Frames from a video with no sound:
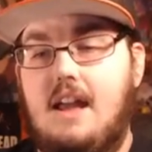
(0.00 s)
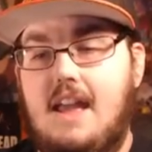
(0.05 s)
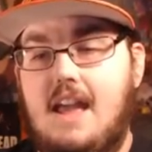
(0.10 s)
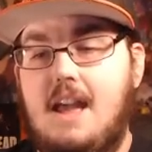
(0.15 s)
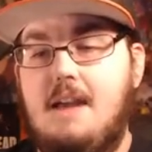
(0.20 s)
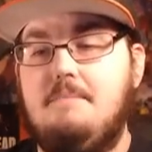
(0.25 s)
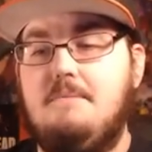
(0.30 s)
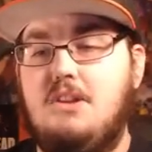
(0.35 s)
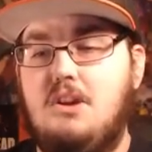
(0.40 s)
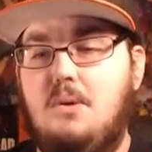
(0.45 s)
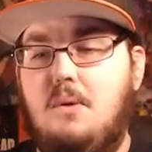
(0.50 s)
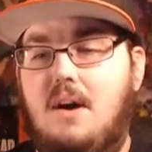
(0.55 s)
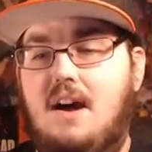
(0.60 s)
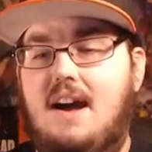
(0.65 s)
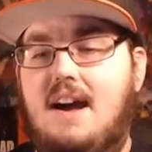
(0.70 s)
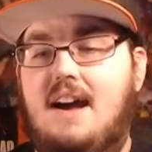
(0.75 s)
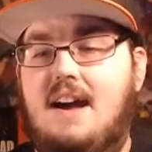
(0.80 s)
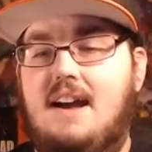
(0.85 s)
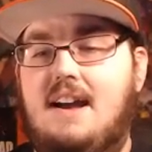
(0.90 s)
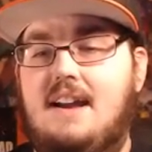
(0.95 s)

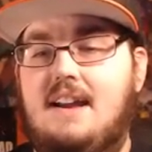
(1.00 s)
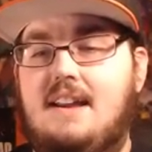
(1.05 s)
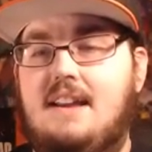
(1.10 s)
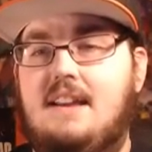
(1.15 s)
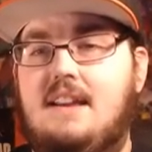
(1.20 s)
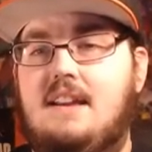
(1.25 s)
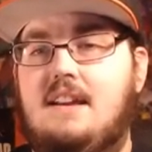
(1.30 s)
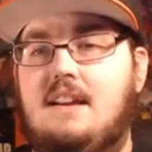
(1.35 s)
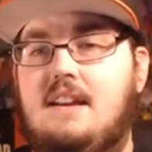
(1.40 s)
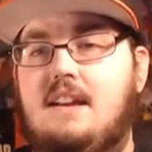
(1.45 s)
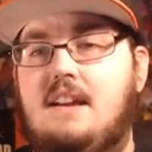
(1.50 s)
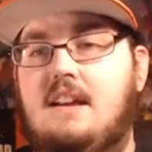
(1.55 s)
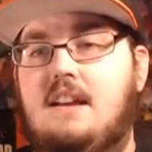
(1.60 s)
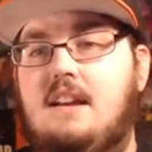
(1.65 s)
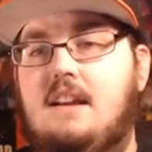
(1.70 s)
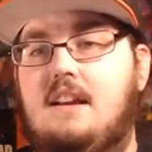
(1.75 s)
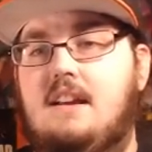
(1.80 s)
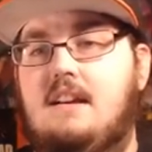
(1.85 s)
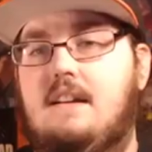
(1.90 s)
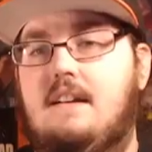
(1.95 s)
MUI.
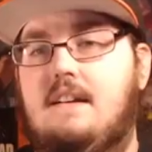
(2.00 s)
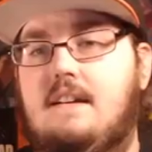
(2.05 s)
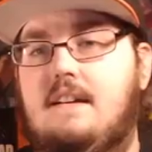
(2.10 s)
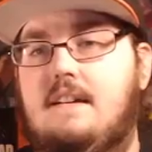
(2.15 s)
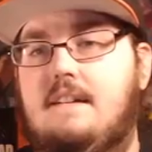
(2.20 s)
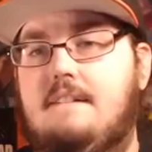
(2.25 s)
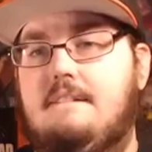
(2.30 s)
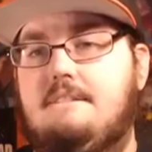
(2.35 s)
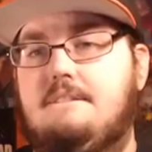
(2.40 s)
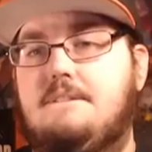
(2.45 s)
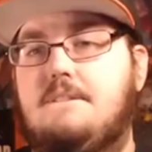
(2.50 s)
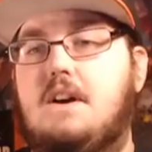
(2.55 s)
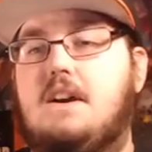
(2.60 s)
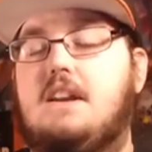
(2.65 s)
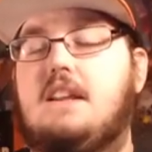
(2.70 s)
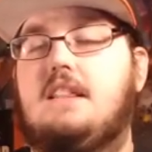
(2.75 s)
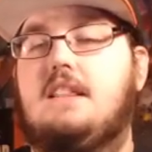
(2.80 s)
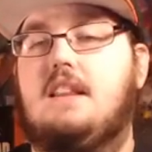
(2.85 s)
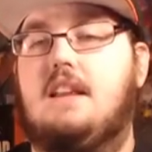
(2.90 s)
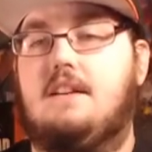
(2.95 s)

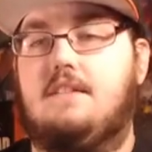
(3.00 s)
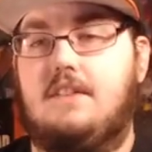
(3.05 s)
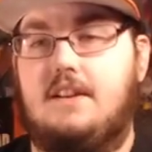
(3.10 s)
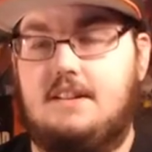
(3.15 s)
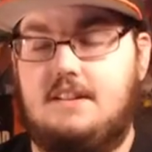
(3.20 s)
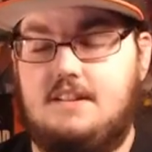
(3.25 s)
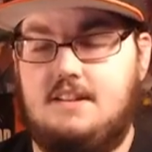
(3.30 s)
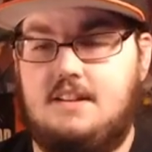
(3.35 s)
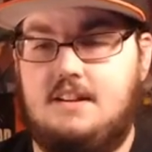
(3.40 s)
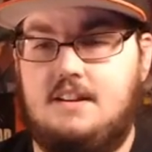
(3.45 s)
Fucking love it.